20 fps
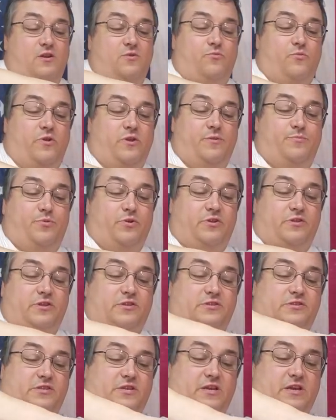when you put
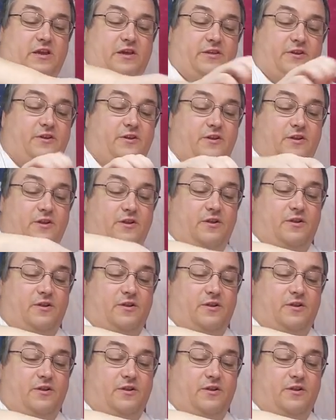this together,